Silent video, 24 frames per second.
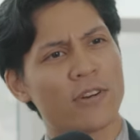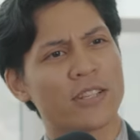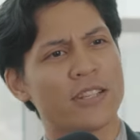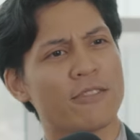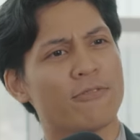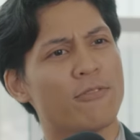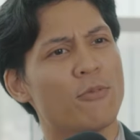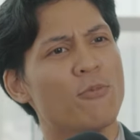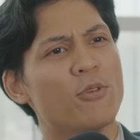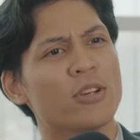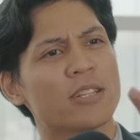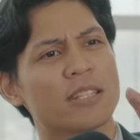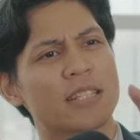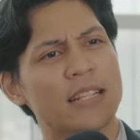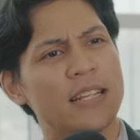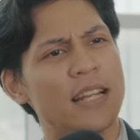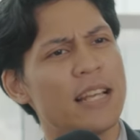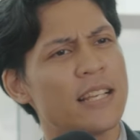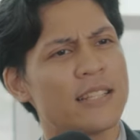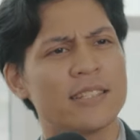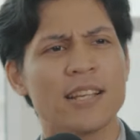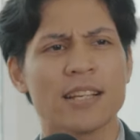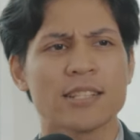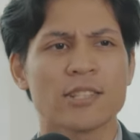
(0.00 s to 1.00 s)
First and foremost,
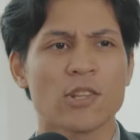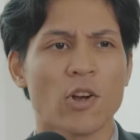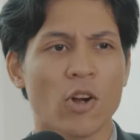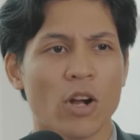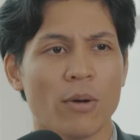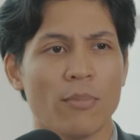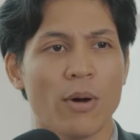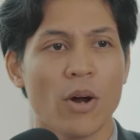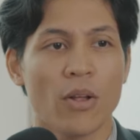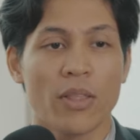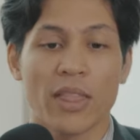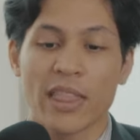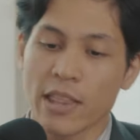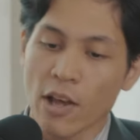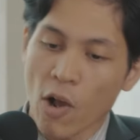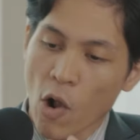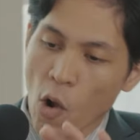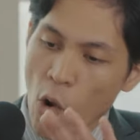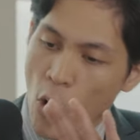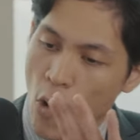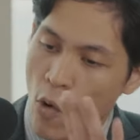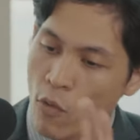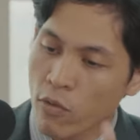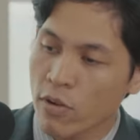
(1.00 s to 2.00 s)
let's just talk about the
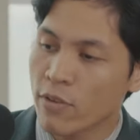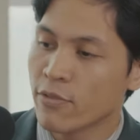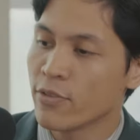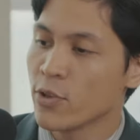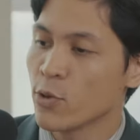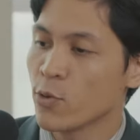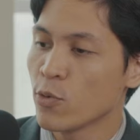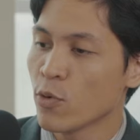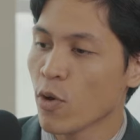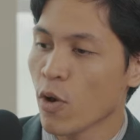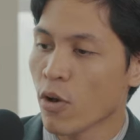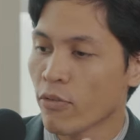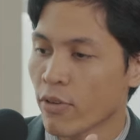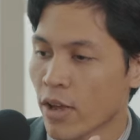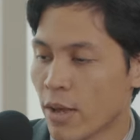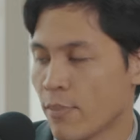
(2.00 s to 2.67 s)
overview of